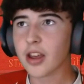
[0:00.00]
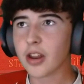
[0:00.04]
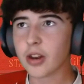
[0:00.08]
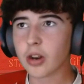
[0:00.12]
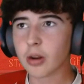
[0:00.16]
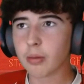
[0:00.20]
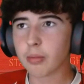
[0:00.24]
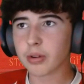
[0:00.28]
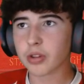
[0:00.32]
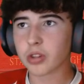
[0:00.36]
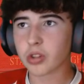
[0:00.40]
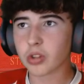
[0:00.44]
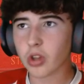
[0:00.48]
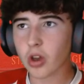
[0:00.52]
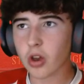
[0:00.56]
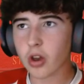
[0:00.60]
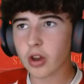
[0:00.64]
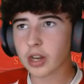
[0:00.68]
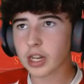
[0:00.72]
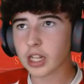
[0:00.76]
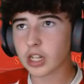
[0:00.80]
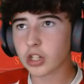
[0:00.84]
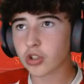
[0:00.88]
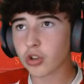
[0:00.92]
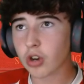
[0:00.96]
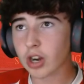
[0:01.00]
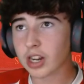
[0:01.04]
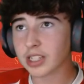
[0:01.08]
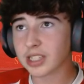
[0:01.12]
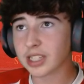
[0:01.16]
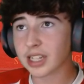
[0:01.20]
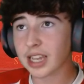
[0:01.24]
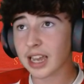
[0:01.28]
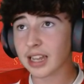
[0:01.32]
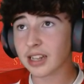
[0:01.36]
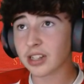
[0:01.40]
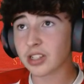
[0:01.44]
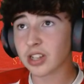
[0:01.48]
Number 30 tries to
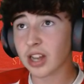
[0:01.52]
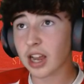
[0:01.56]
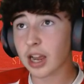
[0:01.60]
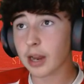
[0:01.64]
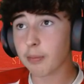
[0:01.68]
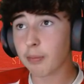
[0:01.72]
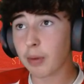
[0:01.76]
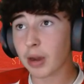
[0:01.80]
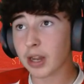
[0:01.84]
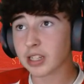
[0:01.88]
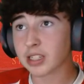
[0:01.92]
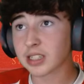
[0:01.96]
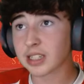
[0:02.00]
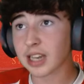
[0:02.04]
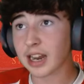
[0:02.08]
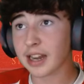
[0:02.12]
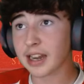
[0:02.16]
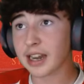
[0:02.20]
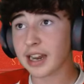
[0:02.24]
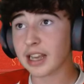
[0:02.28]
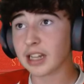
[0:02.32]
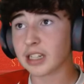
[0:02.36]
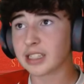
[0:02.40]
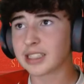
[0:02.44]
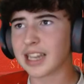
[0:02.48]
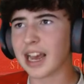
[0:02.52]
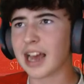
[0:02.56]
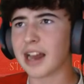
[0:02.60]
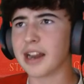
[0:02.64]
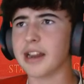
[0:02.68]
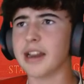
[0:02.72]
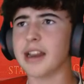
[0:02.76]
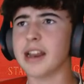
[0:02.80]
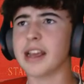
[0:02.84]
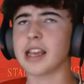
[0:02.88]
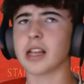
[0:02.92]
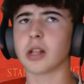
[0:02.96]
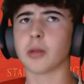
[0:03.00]
get inside past Dan Neil.
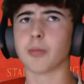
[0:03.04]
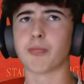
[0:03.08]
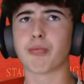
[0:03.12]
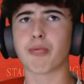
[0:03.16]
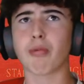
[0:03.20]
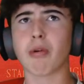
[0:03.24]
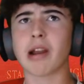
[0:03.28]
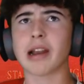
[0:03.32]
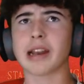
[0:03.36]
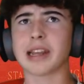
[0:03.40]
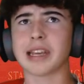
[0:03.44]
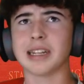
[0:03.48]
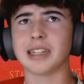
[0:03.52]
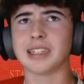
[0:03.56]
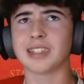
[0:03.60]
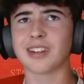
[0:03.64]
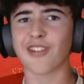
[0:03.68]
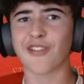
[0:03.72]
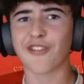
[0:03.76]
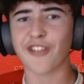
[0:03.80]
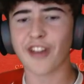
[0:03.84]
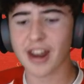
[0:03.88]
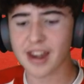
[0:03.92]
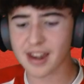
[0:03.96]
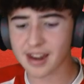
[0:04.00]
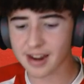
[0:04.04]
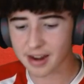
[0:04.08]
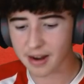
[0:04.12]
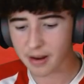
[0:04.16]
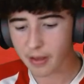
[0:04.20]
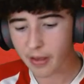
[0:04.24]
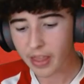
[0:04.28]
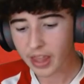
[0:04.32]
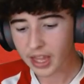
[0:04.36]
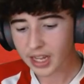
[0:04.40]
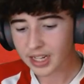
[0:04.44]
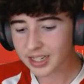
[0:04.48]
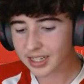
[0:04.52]
Dan Neil, brilliant defending
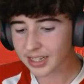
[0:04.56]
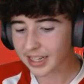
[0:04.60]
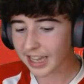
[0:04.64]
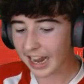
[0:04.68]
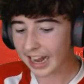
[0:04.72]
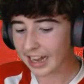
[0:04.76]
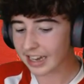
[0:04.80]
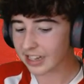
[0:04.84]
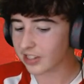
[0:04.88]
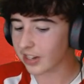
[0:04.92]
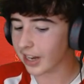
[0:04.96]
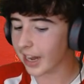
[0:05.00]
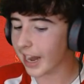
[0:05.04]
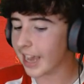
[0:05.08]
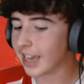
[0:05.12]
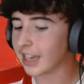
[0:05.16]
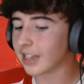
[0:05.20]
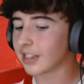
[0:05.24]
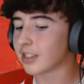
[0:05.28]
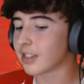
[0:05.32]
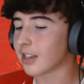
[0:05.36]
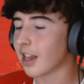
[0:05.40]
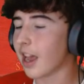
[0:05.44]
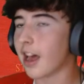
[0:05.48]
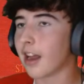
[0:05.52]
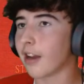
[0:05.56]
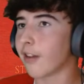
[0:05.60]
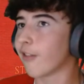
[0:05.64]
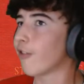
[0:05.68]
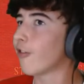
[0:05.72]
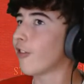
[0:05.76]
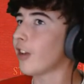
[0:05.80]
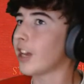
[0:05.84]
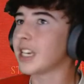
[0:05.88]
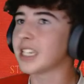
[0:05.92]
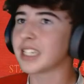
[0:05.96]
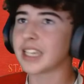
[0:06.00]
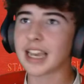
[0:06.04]
to get his legs and
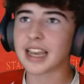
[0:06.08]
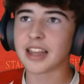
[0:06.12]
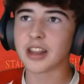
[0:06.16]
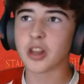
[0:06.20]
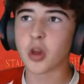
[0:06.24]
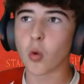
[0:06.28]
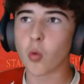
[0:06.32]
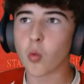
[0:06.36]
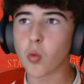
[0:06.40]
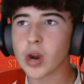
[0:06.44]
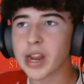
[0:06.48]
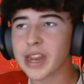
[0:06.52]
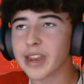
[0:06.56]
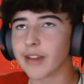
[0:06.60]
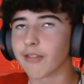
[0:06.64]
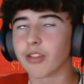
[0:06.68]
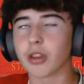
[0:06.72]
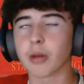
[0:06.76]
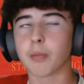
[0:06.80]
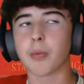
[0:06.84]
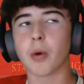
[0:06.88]
feet in the way of the